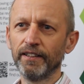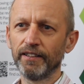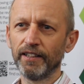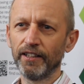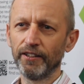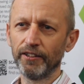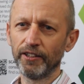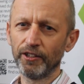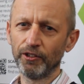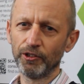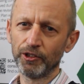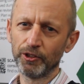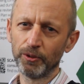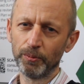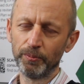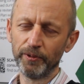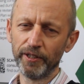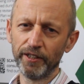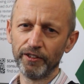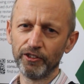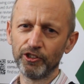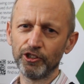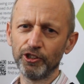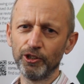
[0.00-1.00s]
Now, those will be
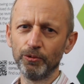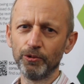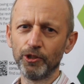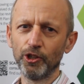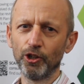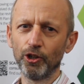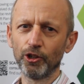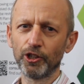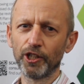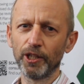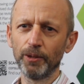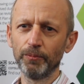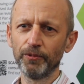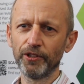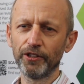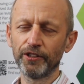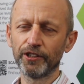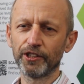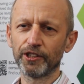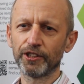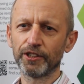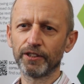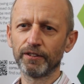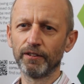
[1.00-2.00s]
in two
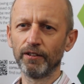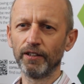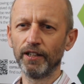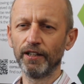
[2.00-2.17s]
documents.